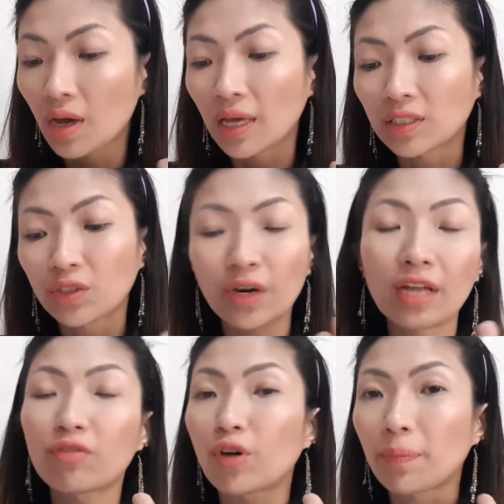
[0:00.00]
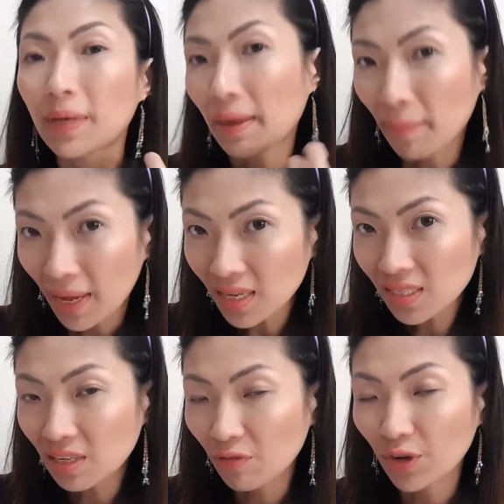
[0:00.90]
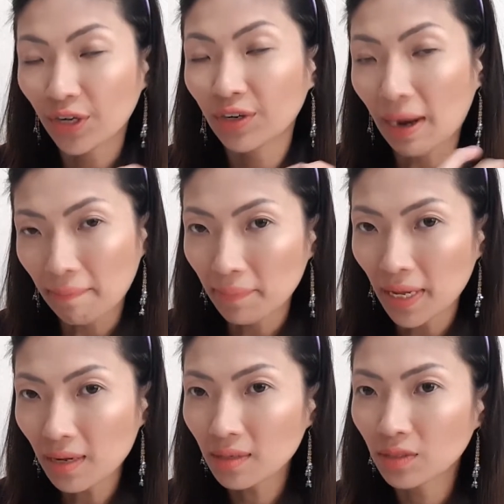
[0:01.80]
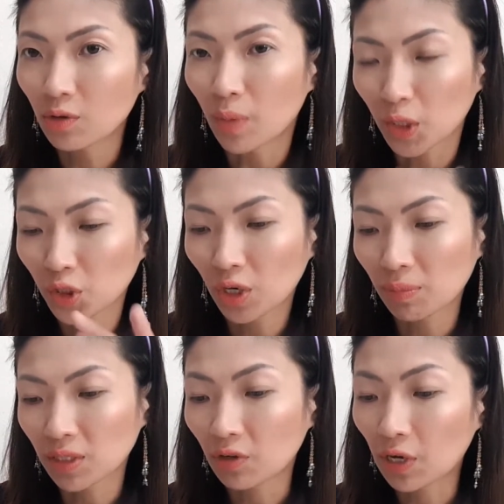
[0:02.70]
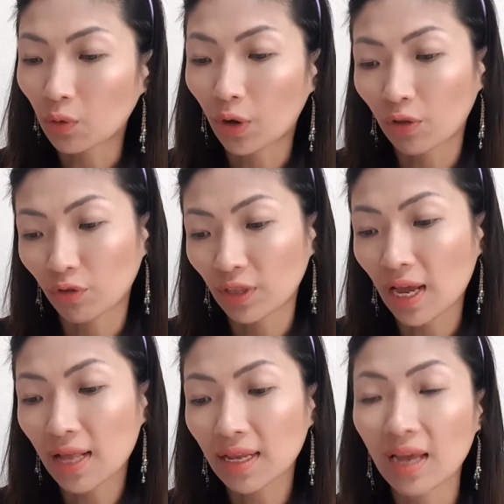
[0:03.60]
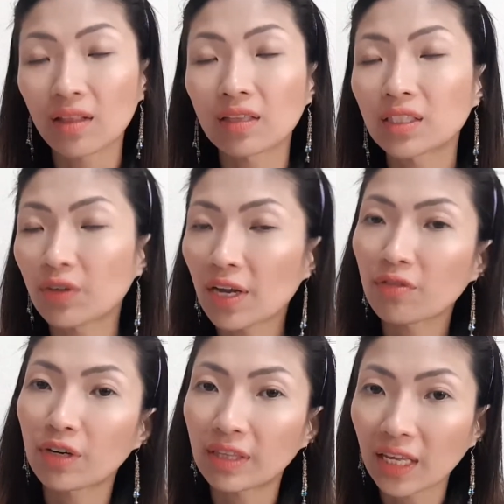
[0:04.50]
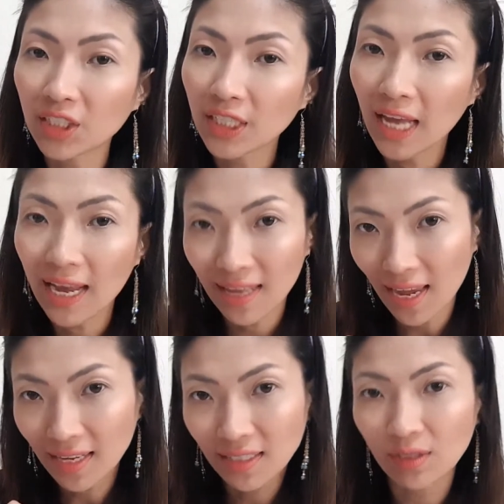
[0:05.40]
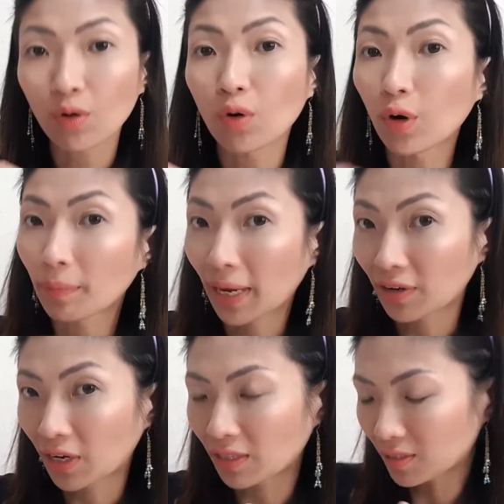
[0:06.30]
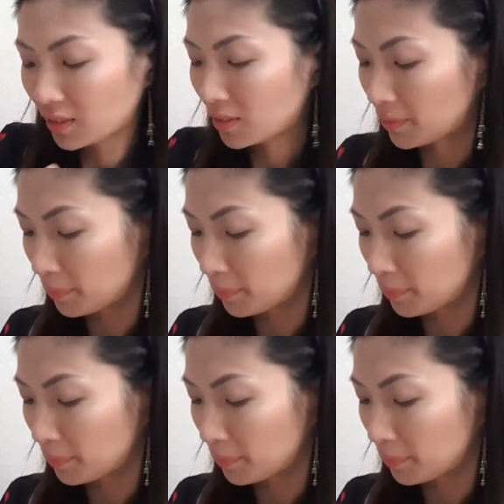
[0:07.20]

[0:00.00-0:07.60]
It's great for PMS if you're cramping. So marjoram is a great oil for that, and it's great for tension headaches or migraines.